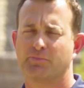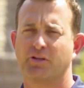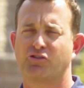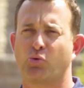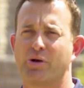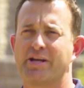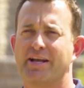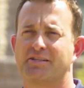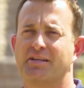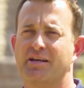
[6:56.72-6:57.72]
to the
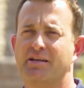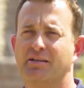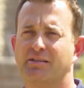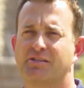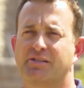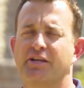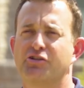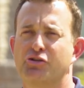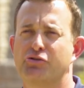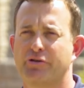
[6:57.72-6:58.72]
2018 St.
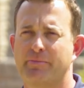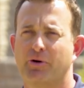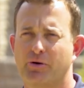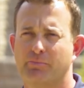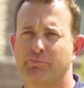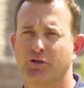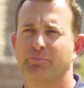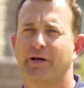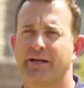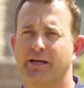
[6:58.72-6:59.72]
Jude Dream Home,
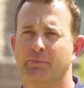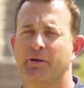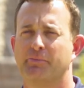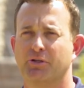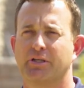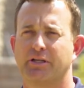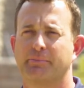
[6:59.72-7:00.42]
built by Element Building